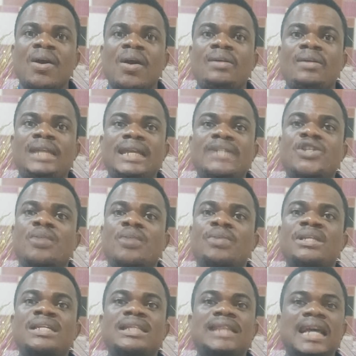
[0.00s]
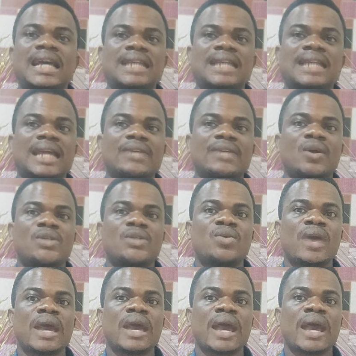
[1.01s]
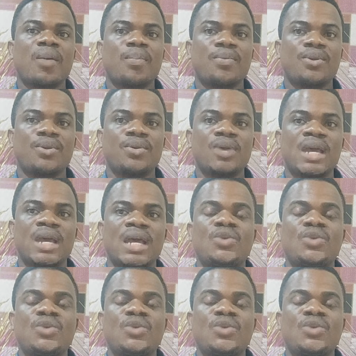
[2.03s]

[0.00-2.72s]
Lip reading: there are some reading texts that can also help you.